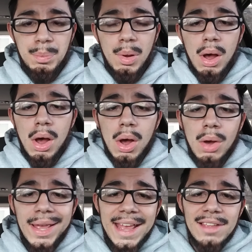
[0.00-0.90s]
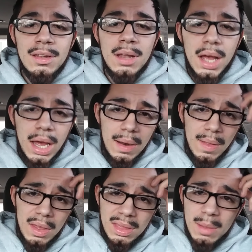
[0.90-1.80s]
Paul is not
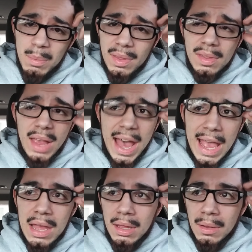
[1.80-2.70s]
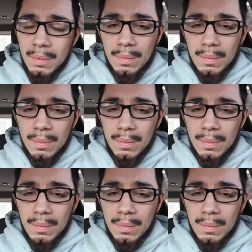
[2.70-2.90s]
the Messiah.